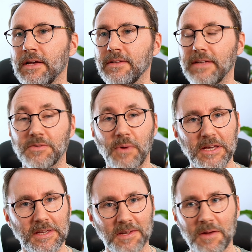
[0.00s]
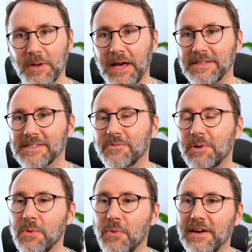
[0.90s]
That's why you can apply these
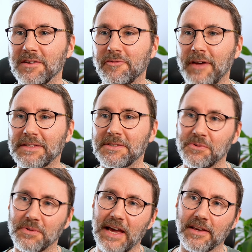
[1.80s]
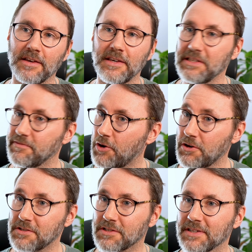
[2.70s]
very weird effects to like
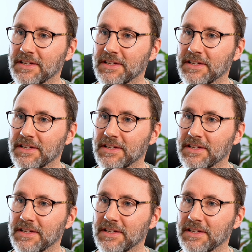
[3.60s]
invert